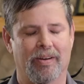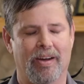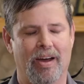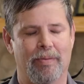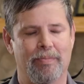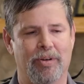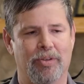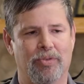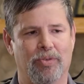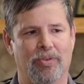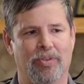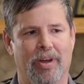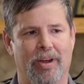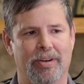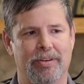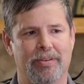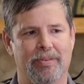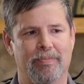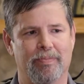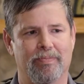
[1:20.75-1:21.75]
got me through that
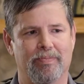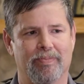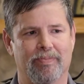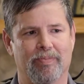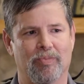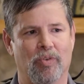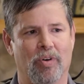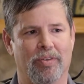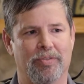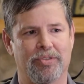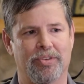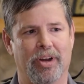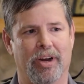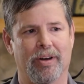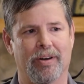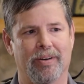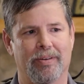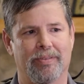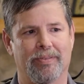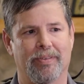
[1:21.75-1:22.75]
rough
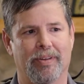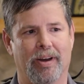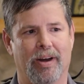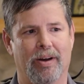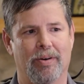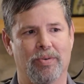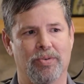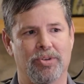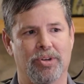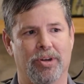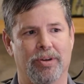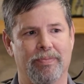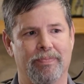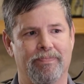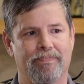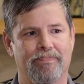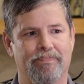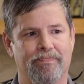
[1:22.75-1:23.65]
state that I was in.